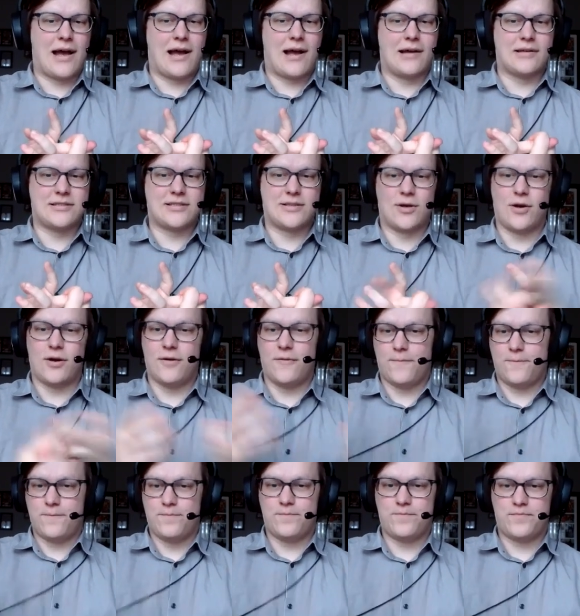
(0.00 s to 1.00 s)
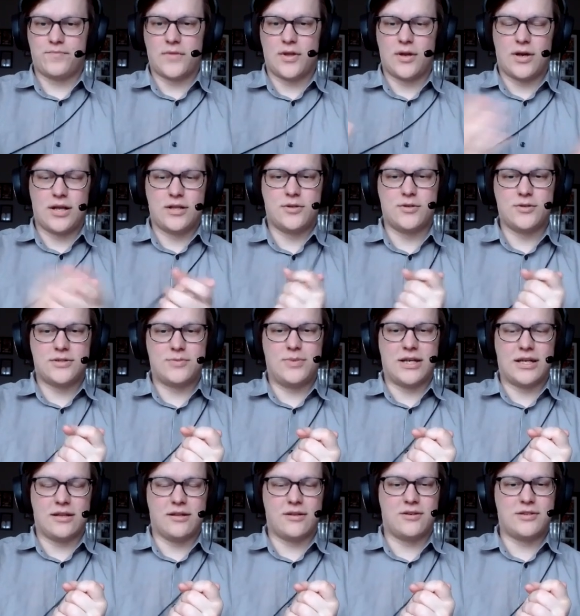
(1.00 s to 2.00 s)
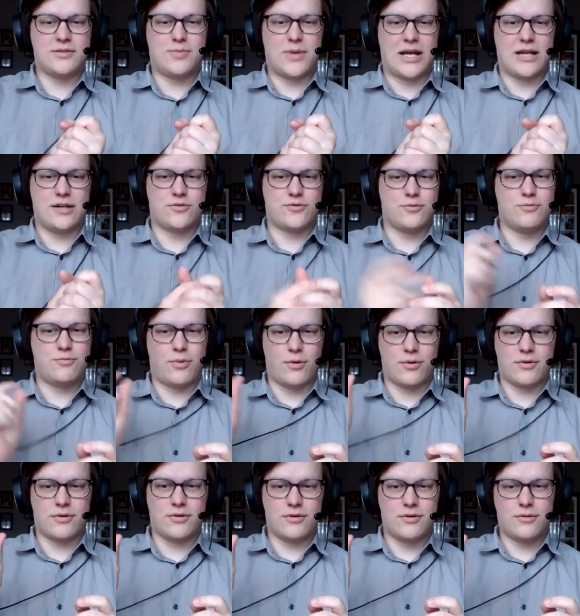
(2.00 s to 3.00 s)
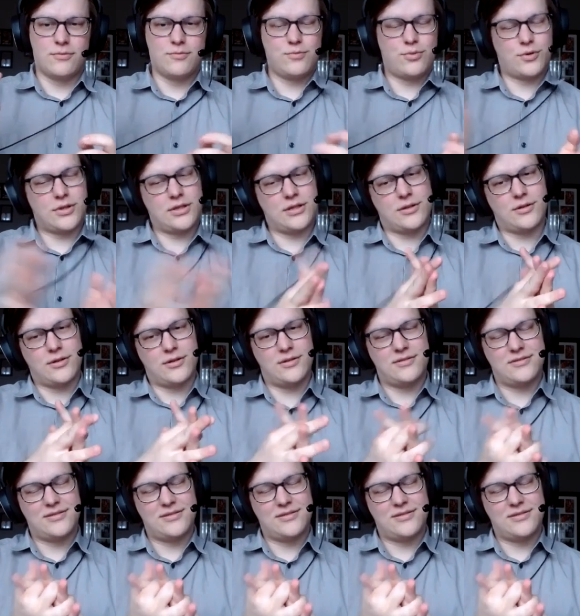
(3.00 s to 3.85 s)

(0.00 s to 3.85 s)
So I do speak a little Spanish, un poquito.